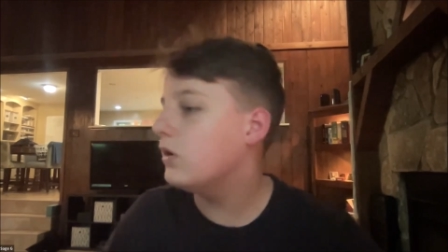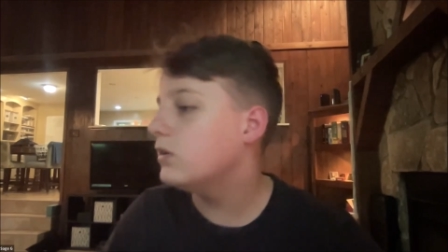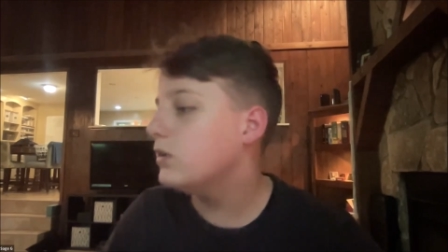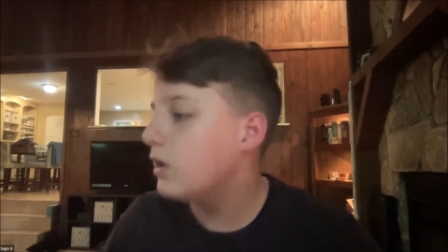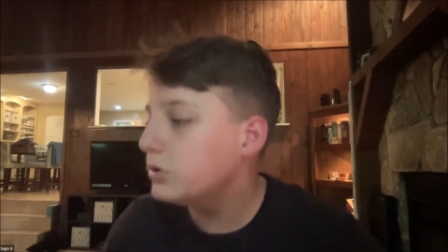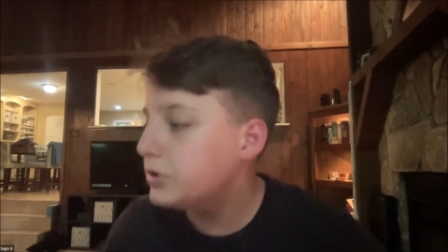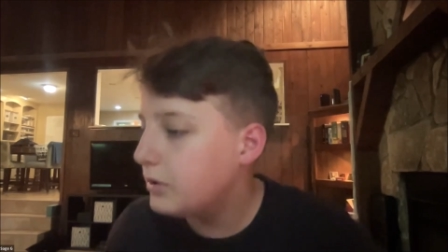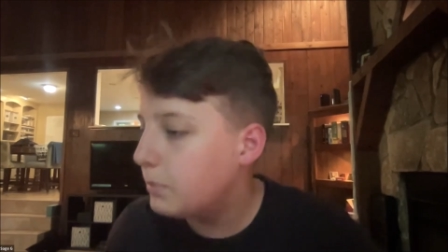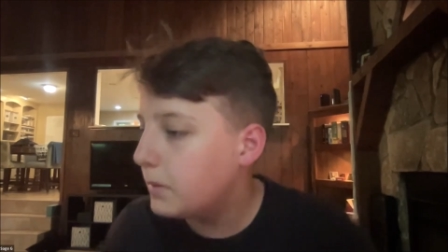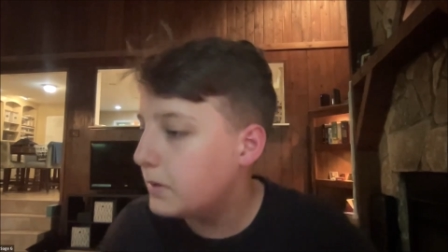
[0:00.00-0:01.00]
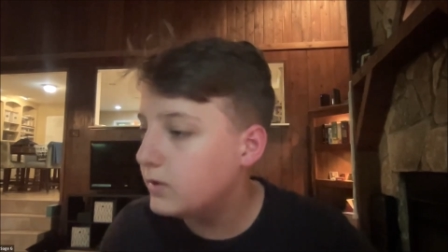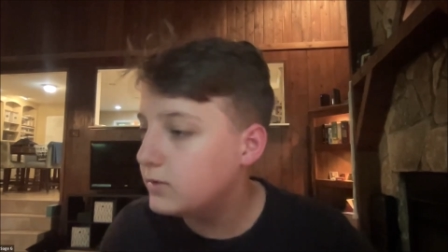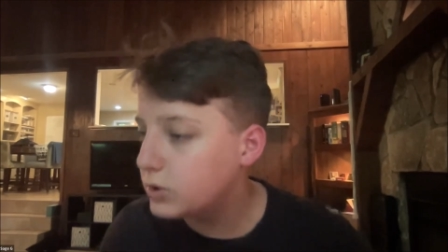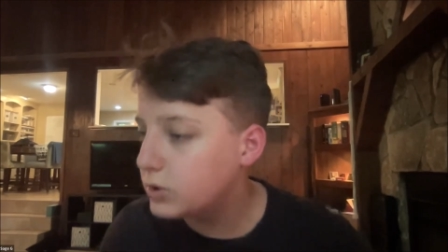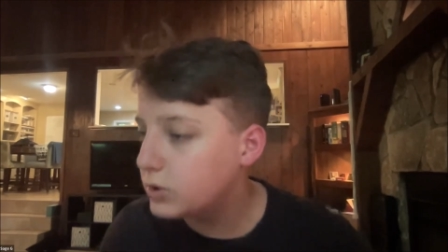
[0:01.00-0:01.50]
"How long halt ye
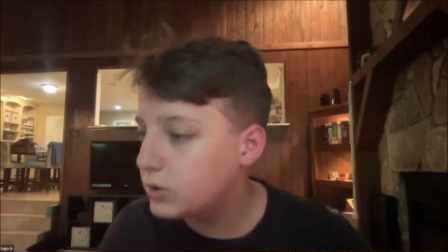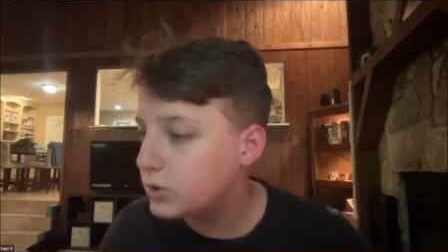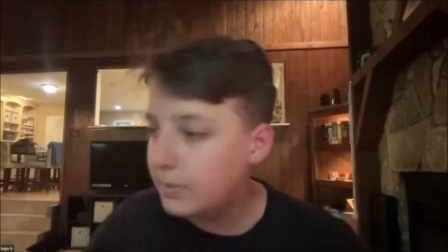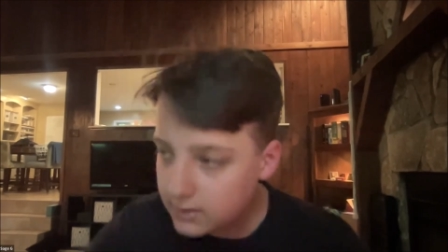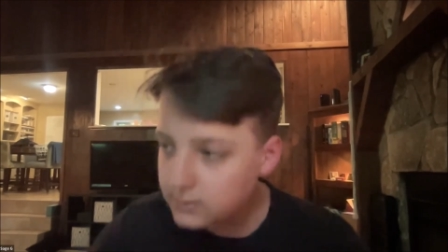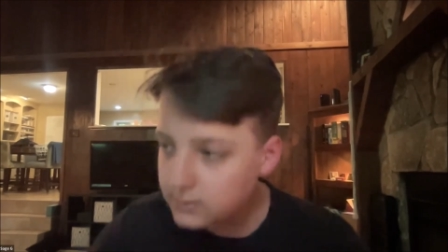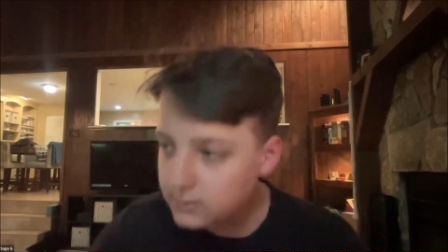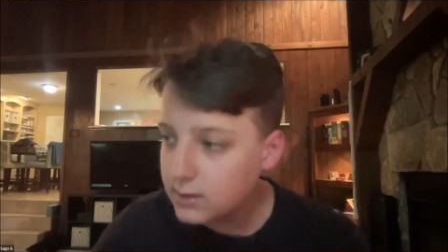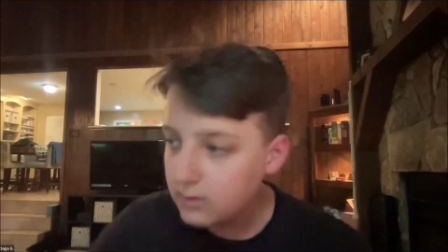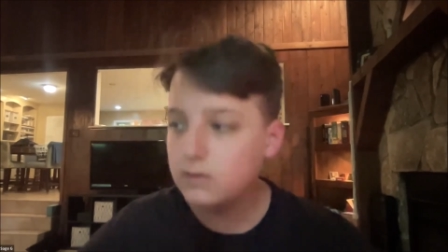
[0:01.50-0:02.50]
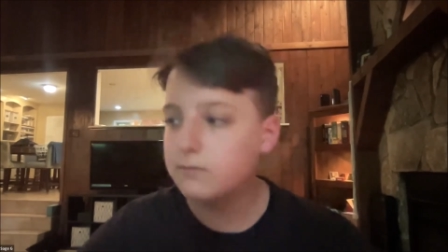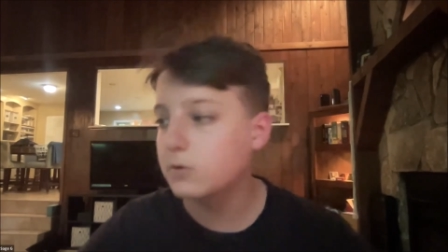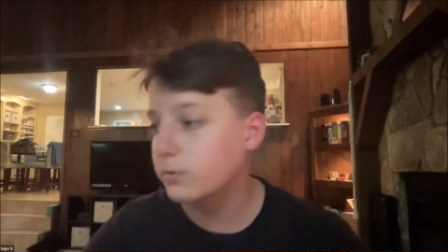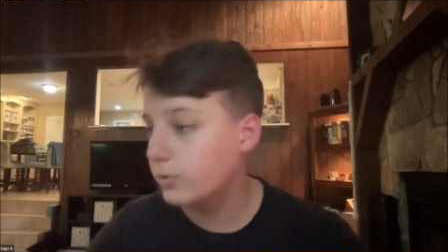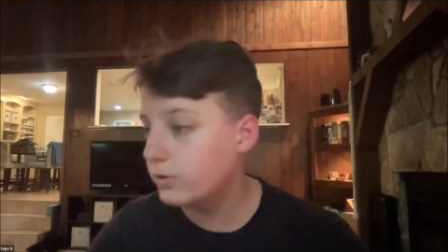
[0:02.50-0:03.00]
between two opinions?
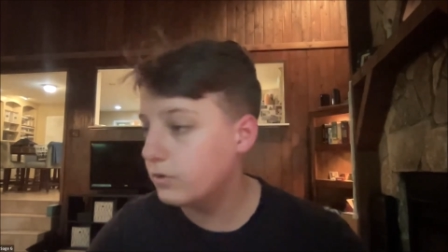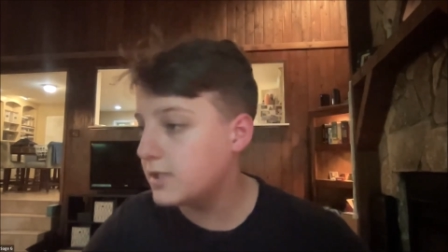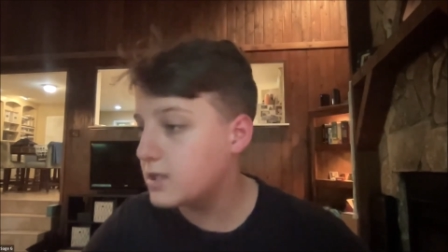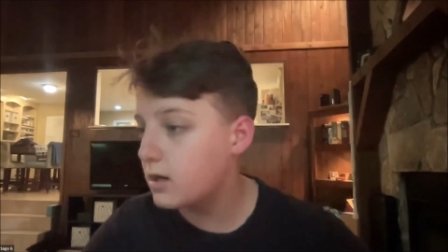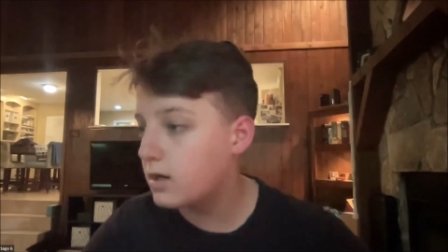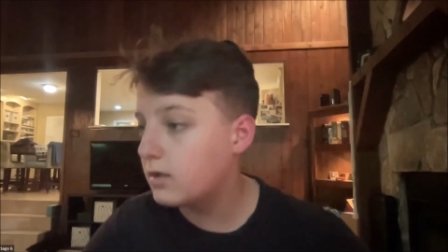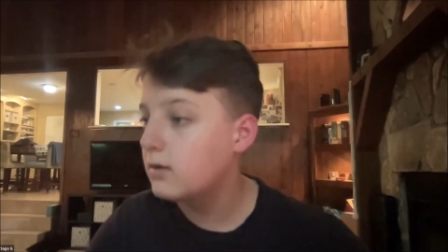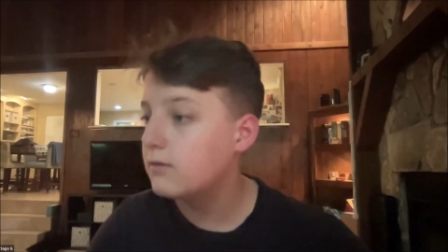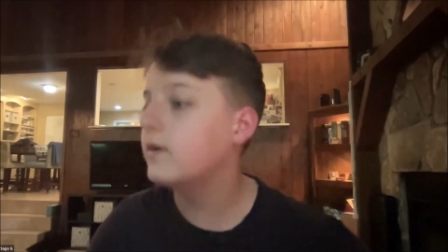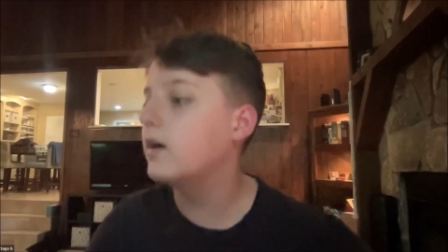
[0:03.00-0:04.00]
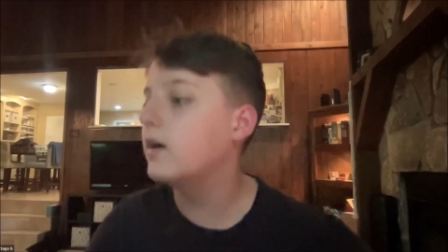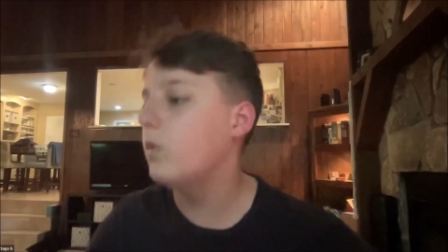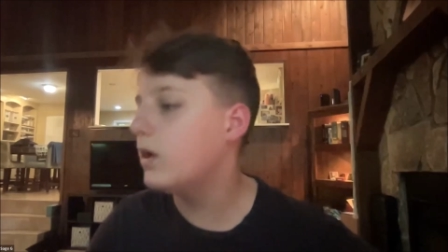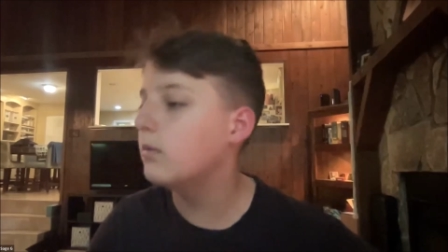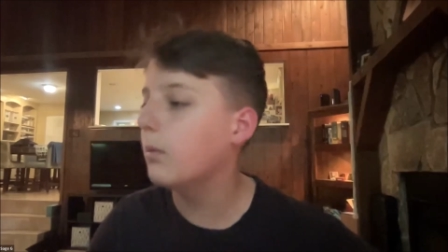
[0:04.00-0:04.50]
If the Lord be God,
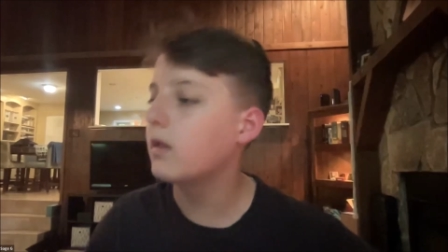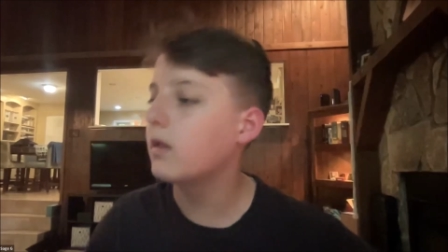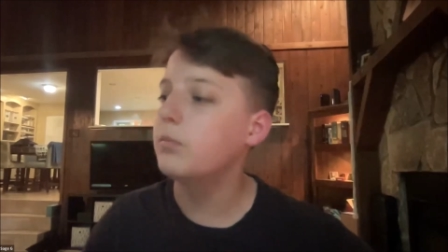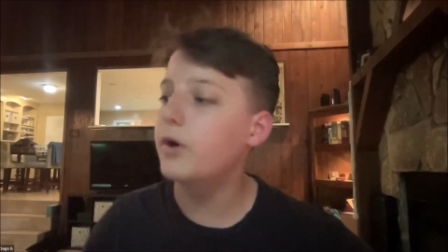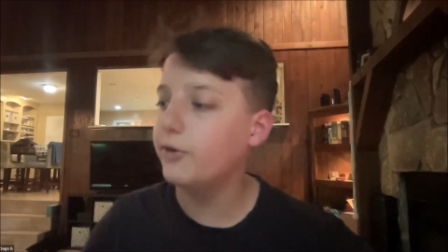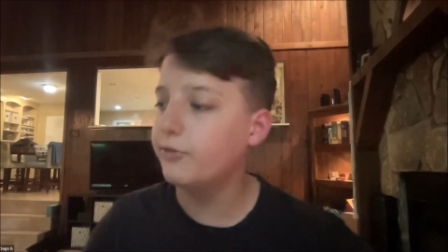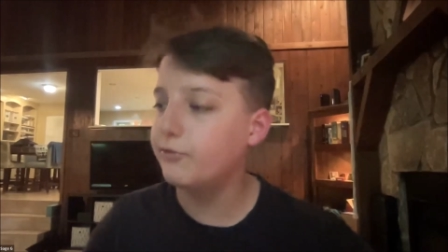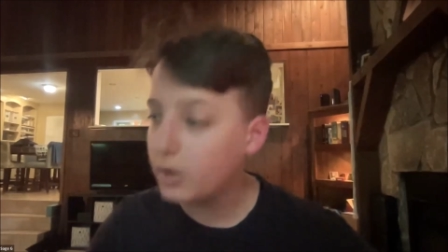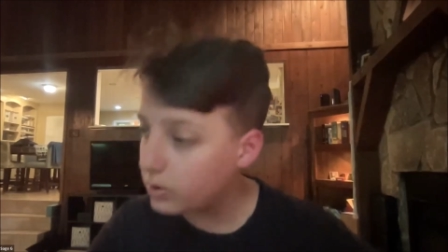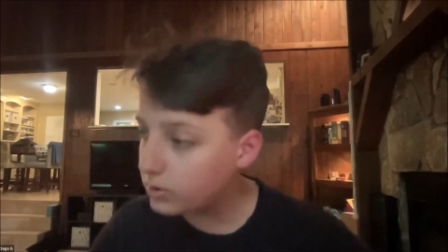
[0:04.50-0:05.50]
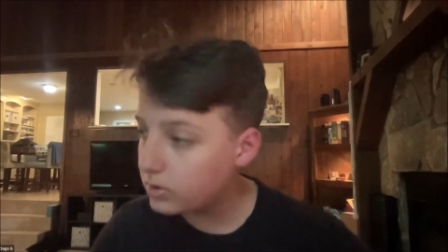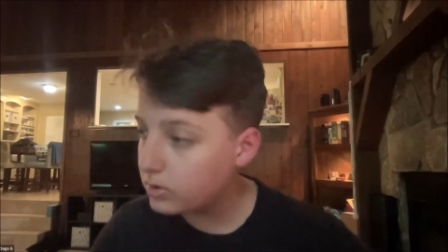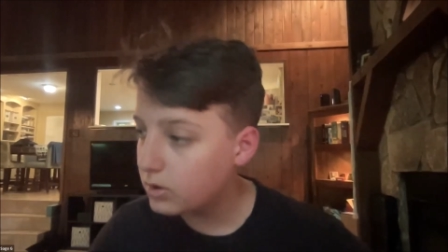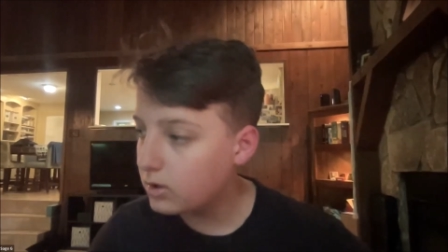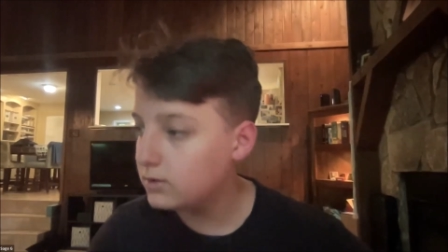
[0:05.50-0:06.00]
follow him. But if
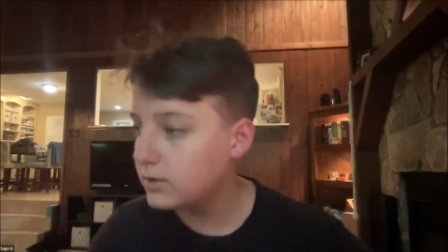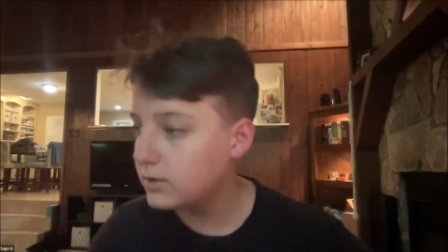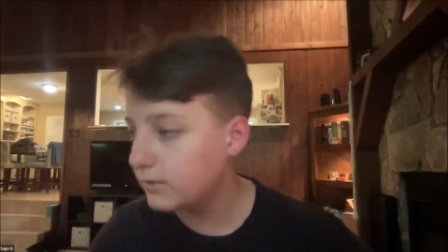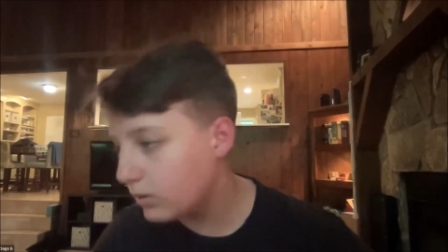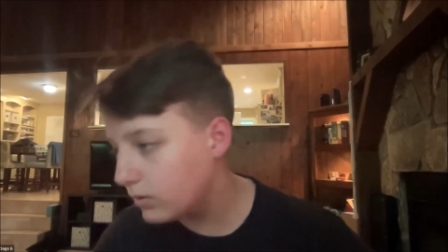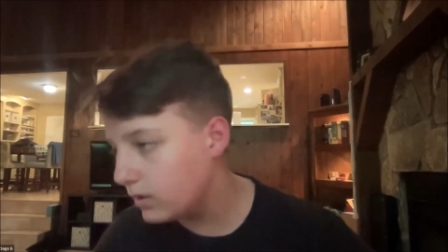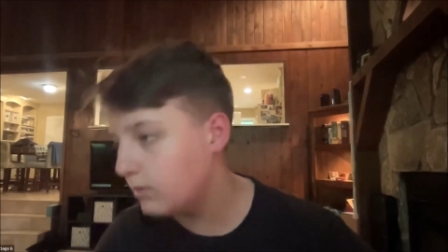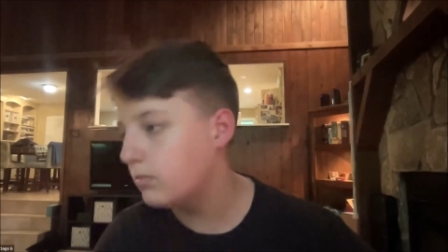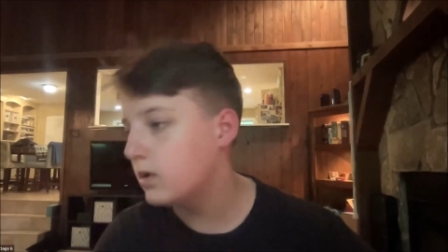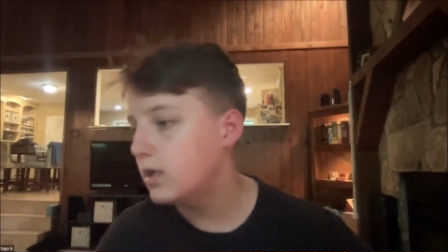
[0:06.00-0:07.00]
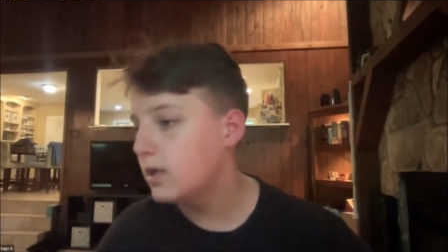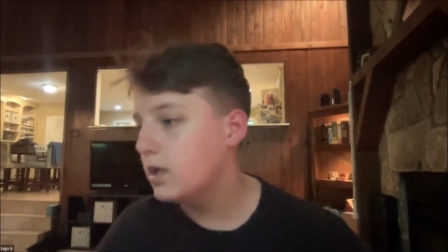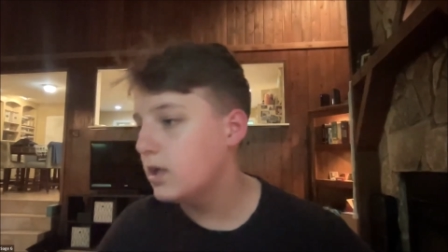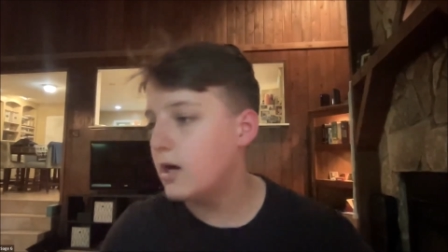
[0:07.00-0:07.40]
Baal, then follow him."